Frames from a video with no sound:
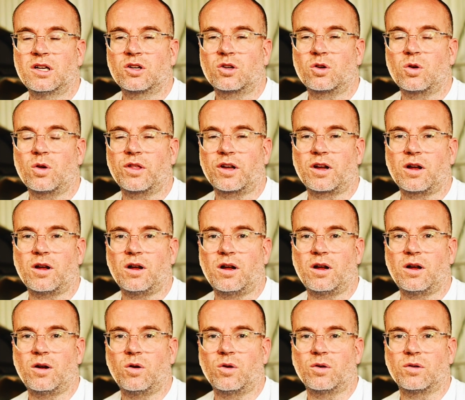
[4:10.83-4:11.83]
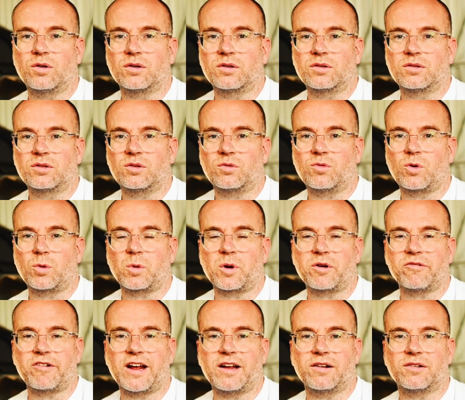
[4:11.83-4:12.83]
got the car on the wrong way
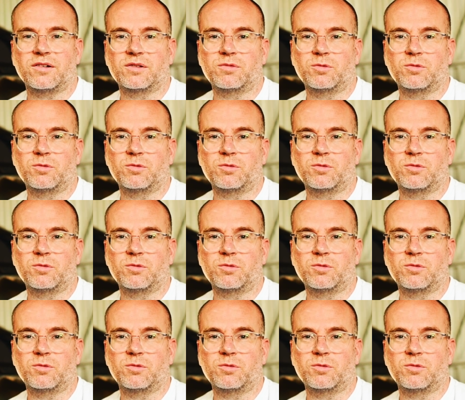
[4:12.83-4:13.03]
around